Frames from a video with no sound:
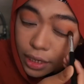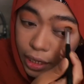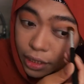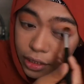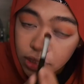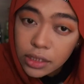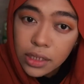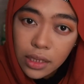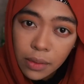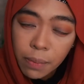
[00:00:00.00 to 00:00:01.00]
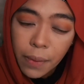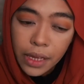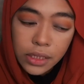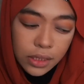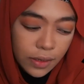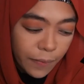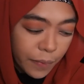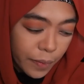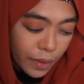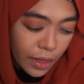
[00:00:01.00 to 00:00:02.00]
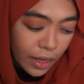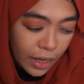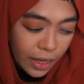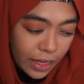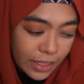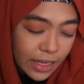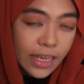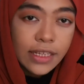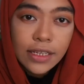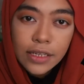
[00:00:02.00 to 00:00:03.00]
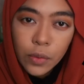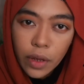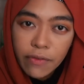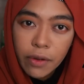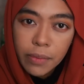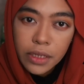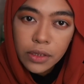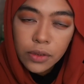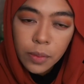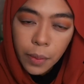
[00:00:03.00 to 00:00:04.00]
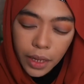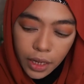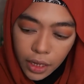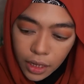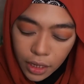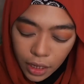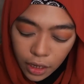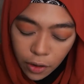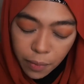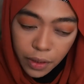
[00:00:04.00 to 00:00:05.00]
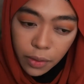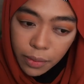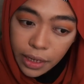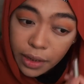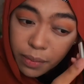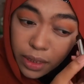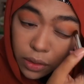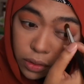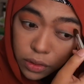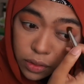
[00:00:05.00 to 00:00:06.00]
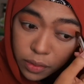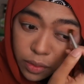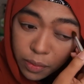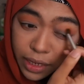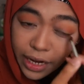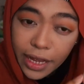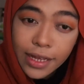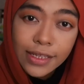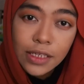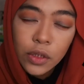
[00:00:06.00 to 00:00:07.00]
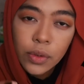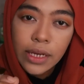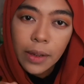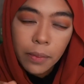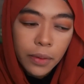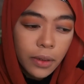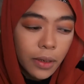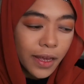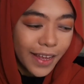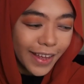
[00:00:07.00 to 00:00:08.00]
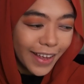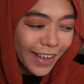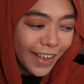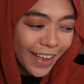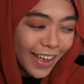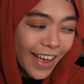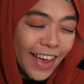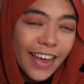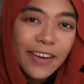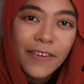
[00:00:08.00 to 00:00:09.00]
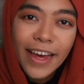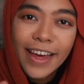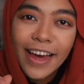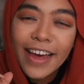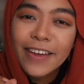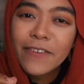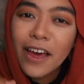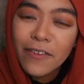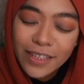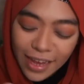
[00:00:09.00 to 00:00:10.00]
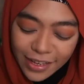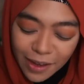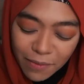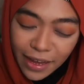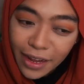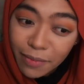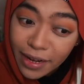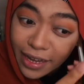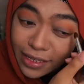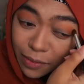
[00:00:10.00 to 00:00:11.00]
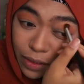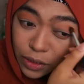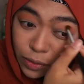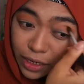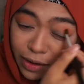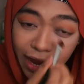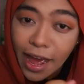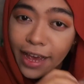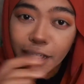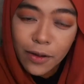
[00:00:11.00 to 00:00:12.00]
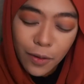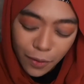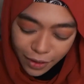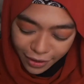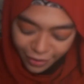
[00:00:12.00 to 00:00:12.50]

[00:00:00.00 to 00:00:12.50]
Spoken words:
English is the best. It's the easiest way for me to speak compared to Malay, because Malay is too deep. If I say something in Malay, it's a bit too deep and I cannot talk.